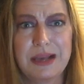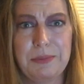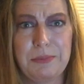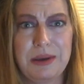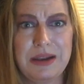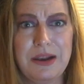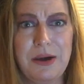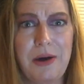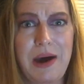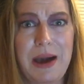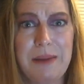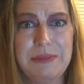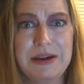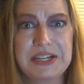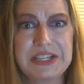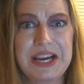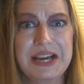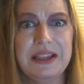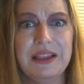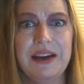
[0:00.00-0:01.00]
and we know how
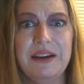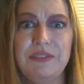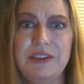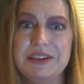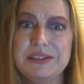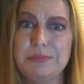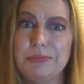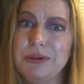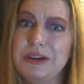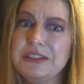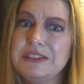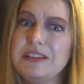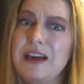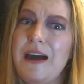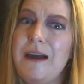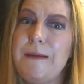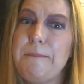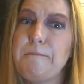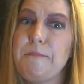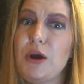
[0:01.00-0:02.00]
much I love these
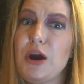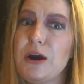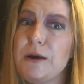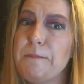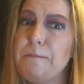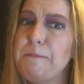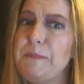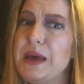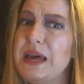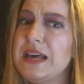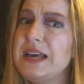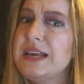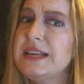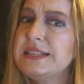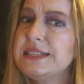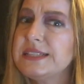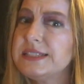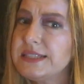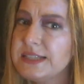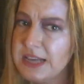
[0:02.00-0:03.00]

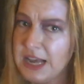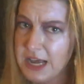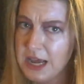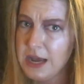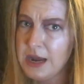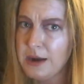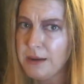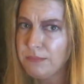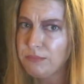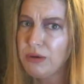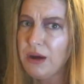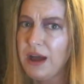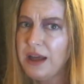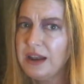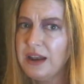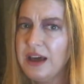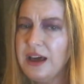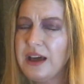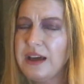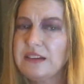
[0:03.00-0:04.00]
multi-purpose
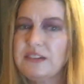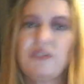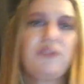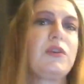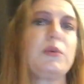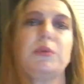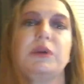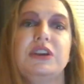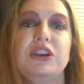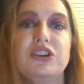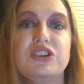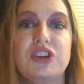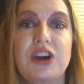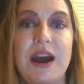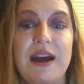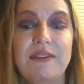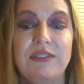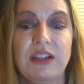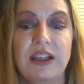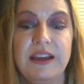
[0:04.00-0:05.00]
products for when you're
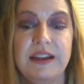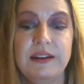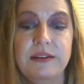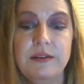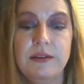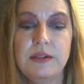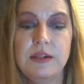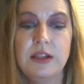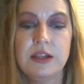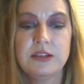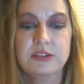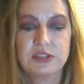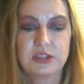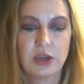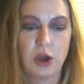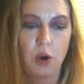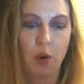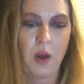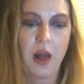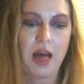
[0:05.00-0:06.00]
traveling.
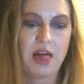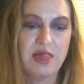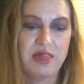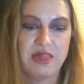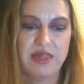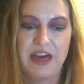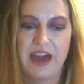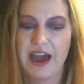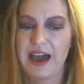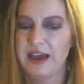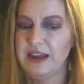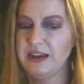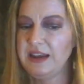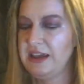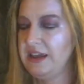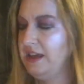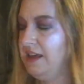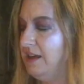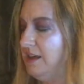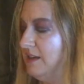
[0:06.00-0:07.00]
So that
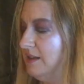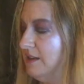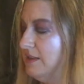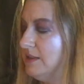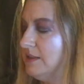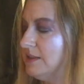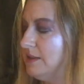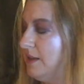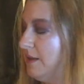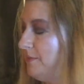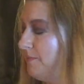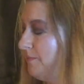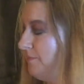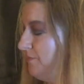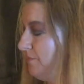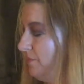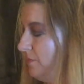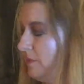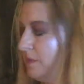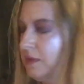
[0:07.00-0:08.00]
is
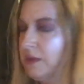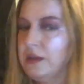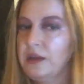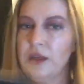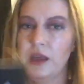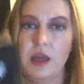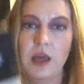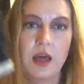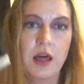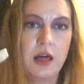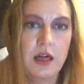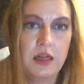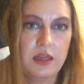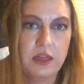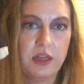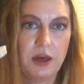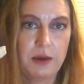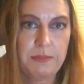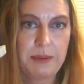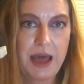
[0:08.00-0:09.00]

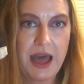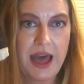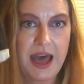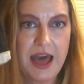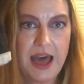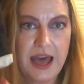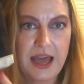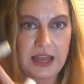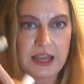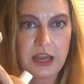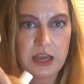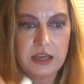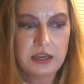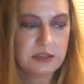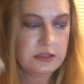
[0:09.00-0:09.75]
the bag.